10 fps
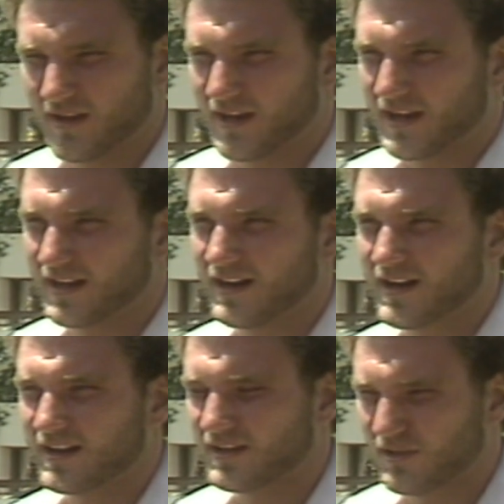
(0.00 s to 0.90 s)
and I
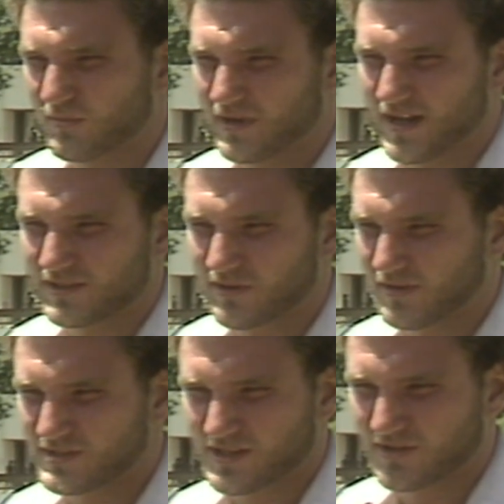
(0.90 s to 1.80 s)
got it, and the other one I had to
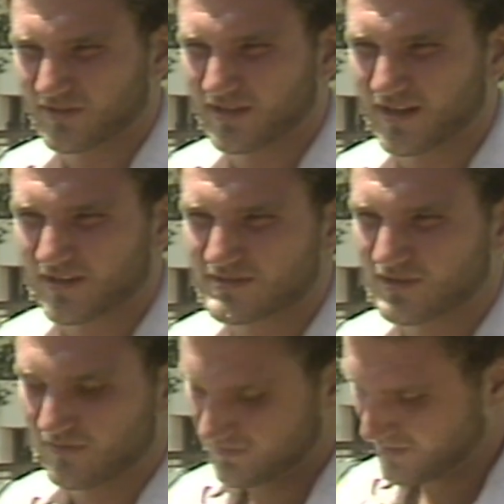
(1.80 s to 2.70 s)
crash, I couldn't get it,
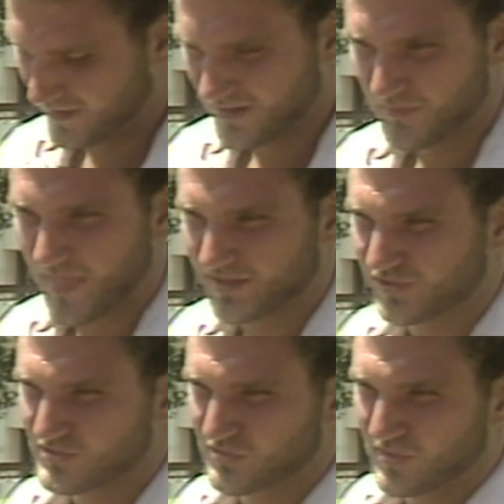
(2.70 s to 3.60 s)
so back to
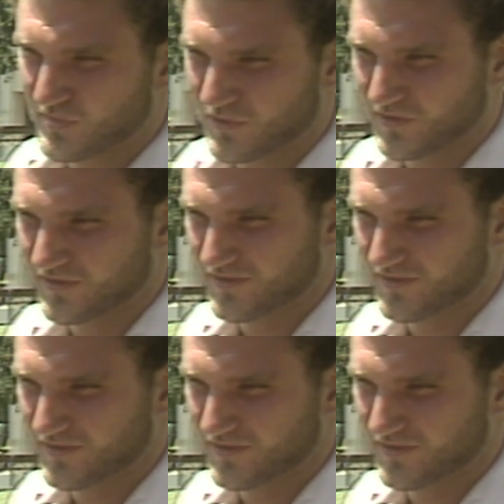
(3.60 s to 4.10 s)
the drawing board.